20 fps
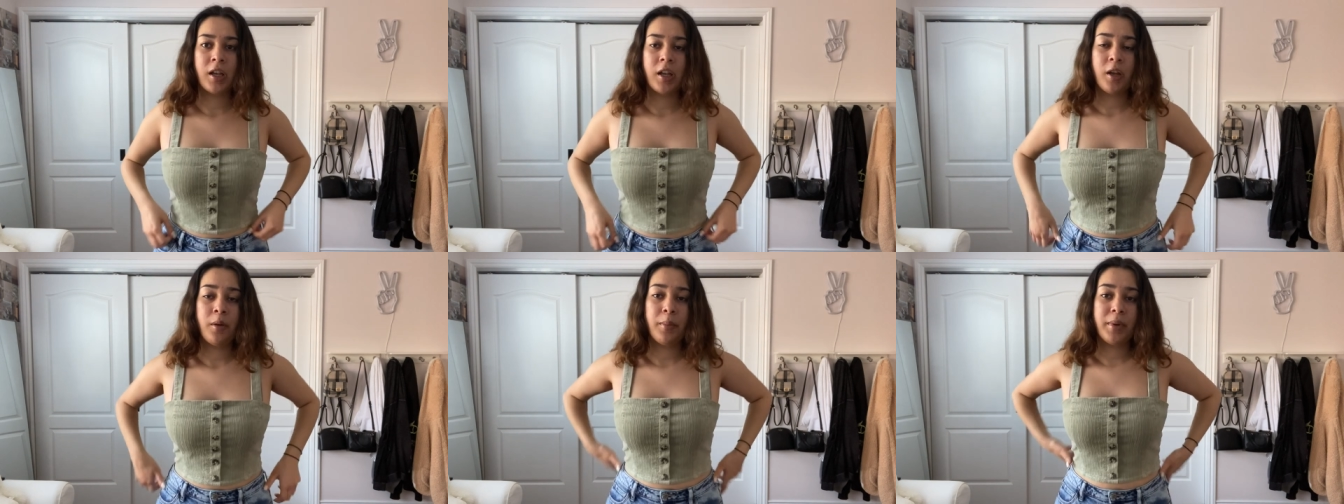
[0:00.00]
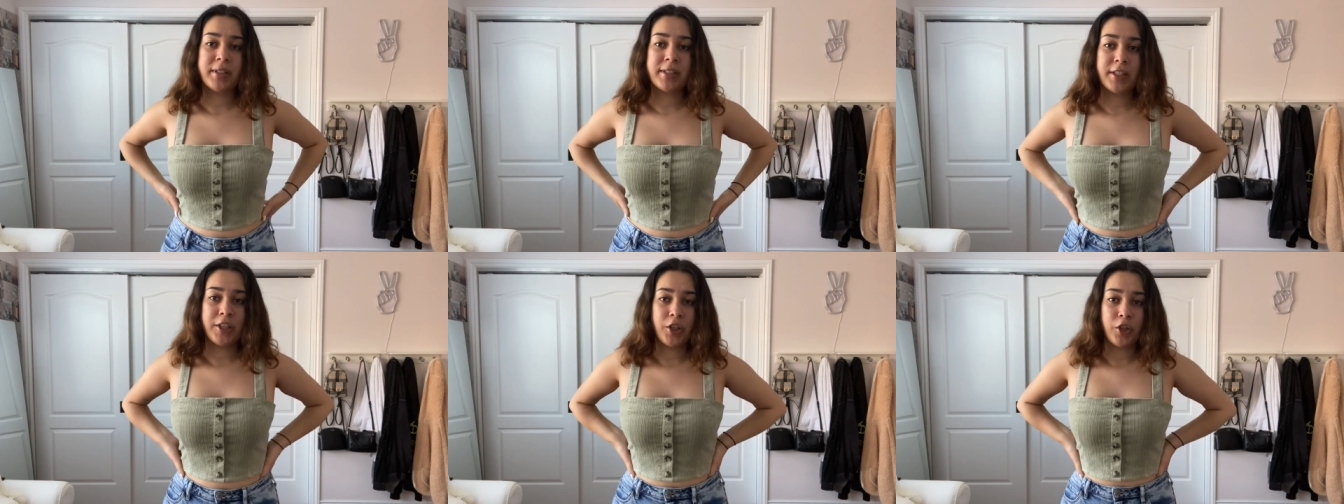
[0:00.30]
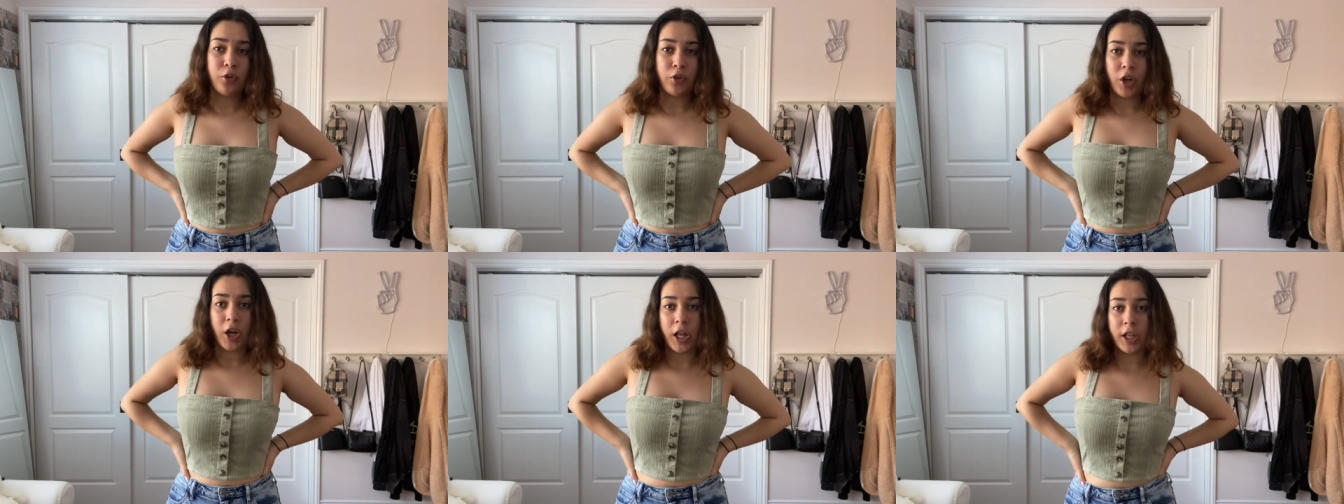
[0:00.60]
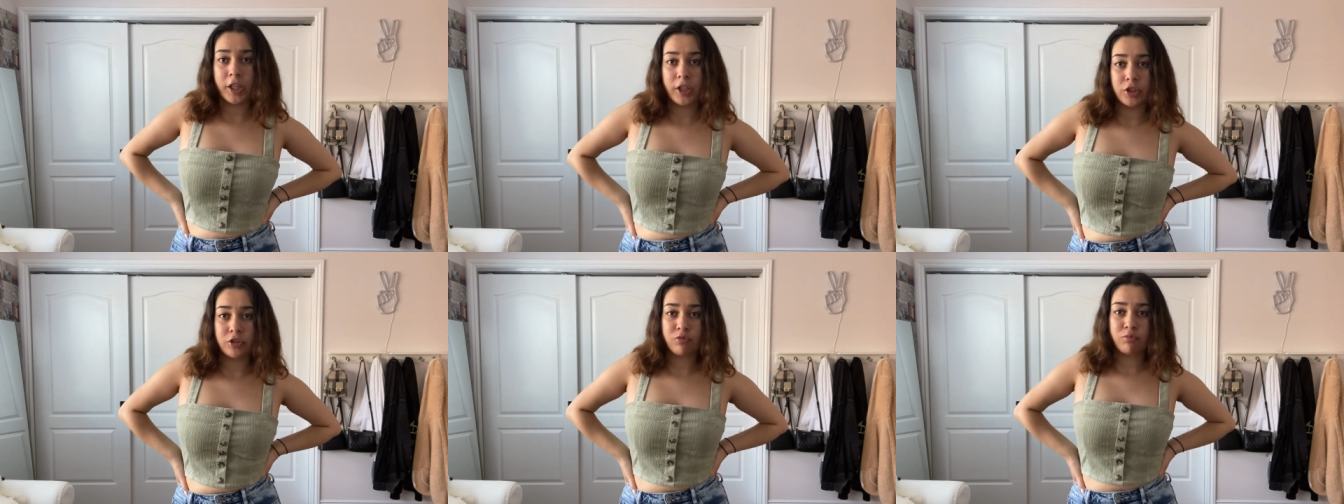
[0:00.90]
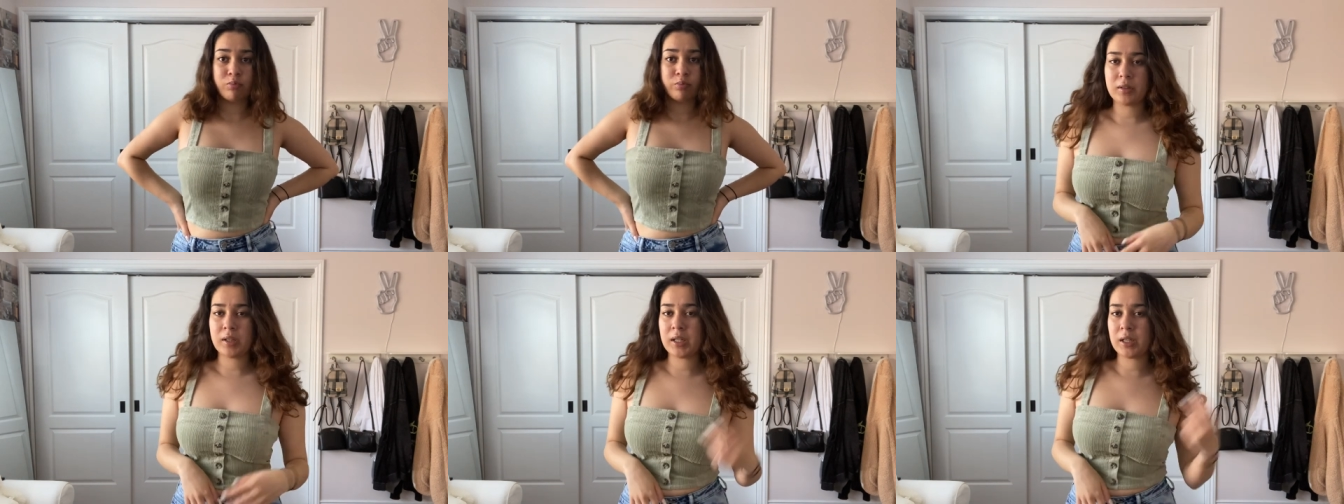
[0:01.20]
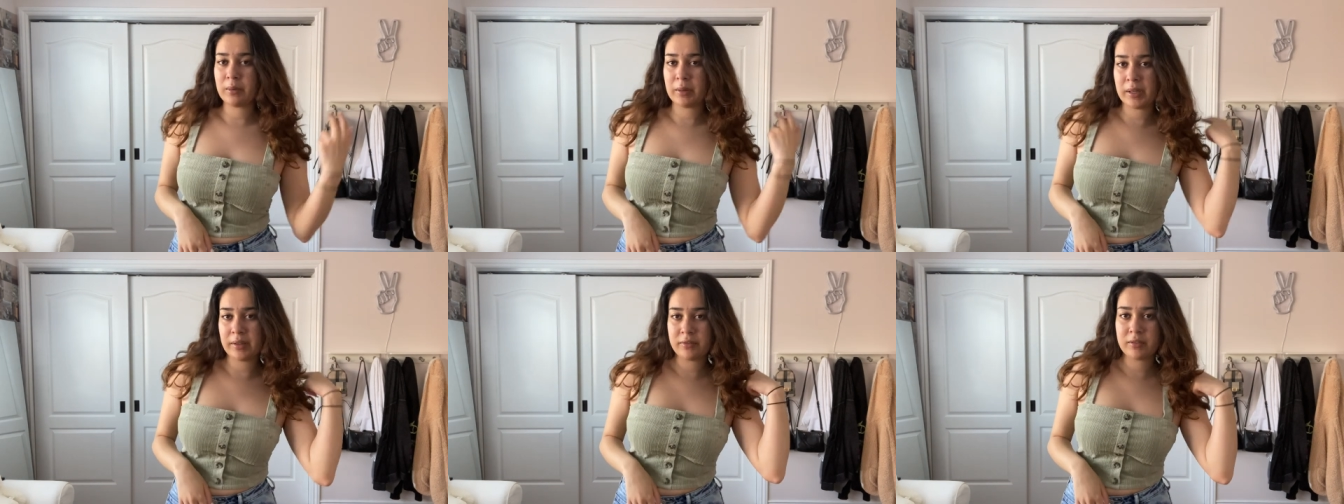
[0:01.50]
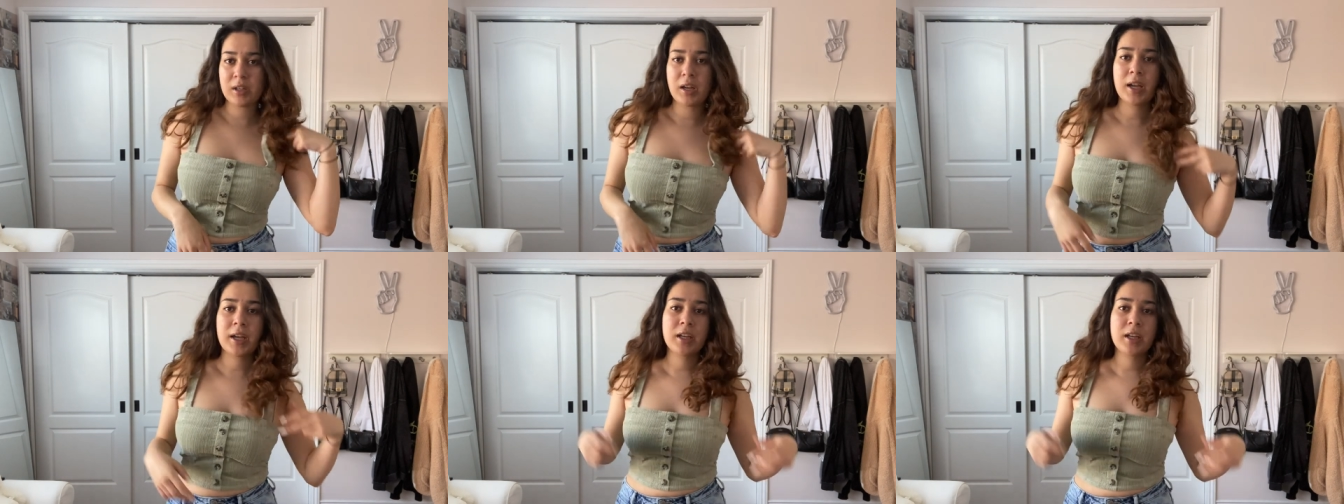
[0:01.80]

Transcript: but it's a cute color. Anyway, if not,